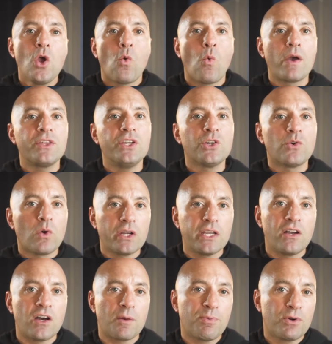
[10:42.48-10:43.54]
whether you're
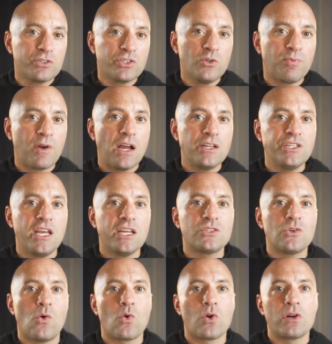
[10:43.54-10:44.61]
working on a personal project
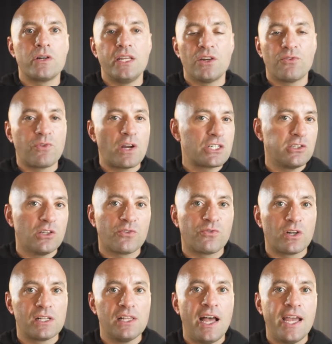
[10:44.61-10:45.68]
or need a fresh look
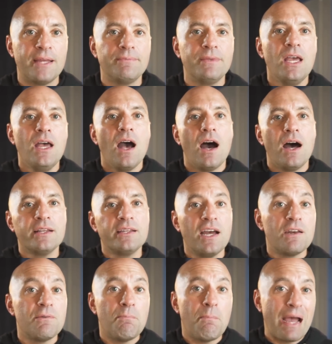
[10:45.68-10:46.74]
for a client,
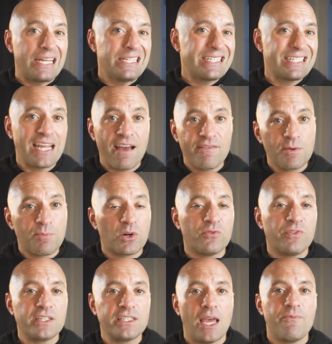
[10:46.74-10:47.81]
Uncut might just have the
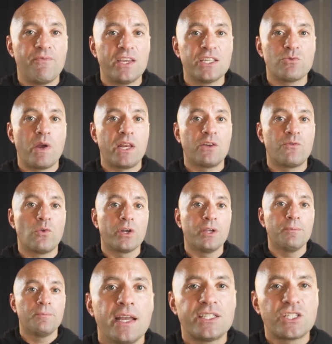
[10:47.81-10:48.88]
perfect typeface waiting for you.
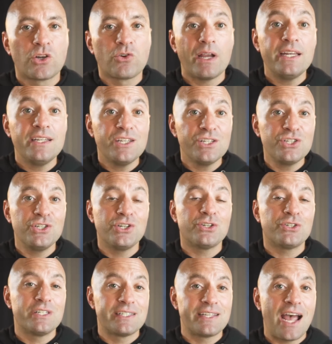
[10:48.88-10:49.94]
It's a great addition to your
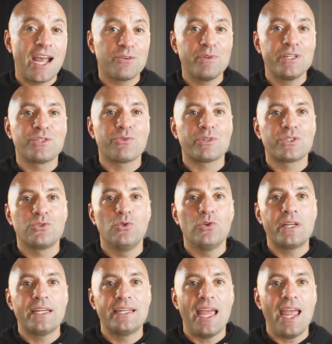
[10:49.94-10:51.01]
design resource
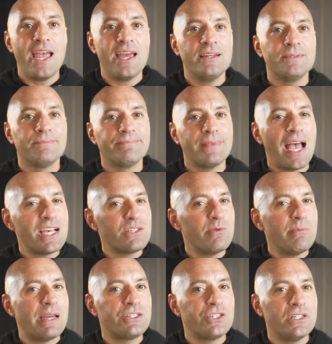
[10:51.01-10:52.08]
toolkit, and as we
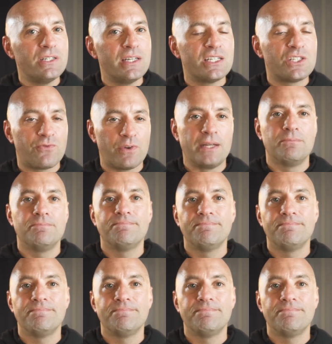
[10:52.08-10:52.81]
mentioned, it's free.